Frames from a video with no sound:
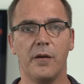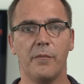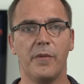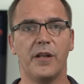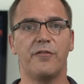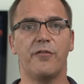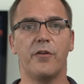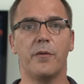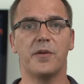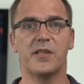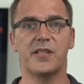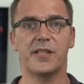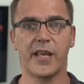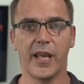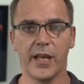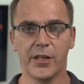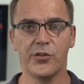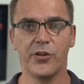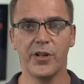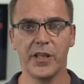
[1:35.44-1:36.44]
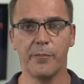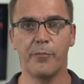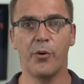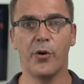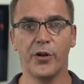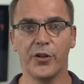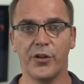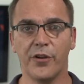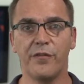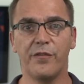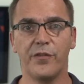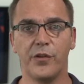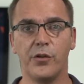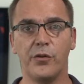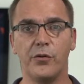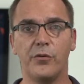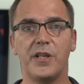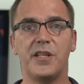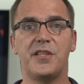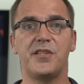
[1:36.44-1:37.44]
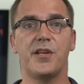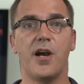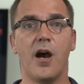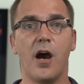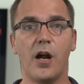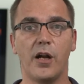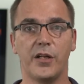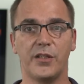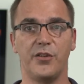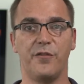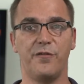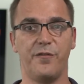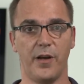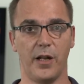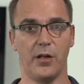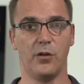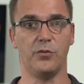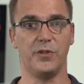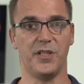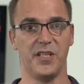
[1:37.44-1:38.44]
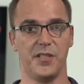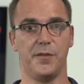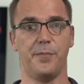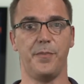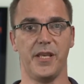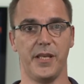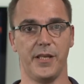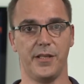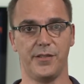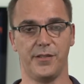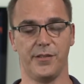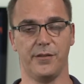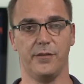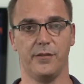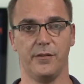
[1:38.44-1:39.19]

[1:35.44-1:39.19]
but from a scheduling point of view, it's hard to follow these peaks.